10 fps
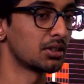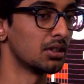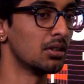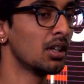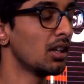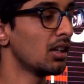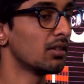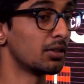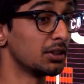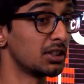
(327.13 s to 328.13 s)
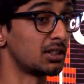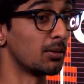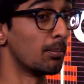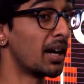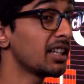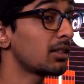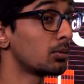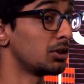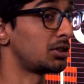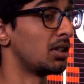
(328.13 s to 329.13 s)
So for instance, Mic
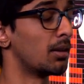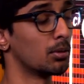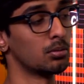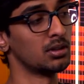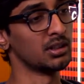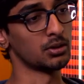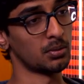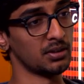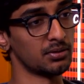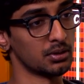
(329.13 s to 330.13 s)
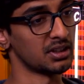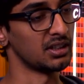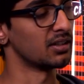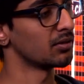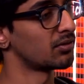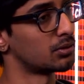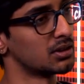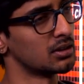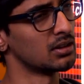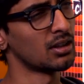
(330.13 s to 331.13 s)
was number one in 2014
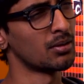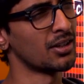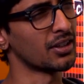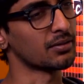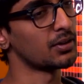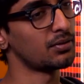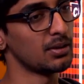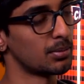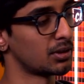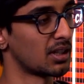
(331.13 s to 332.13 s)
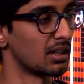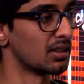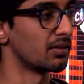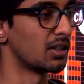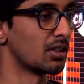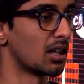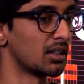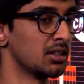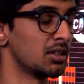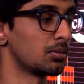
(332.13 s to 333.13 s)
for around like 50% of their
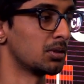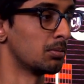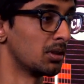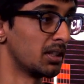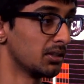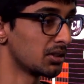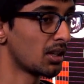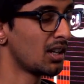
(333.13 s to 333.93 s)
audience was millennials.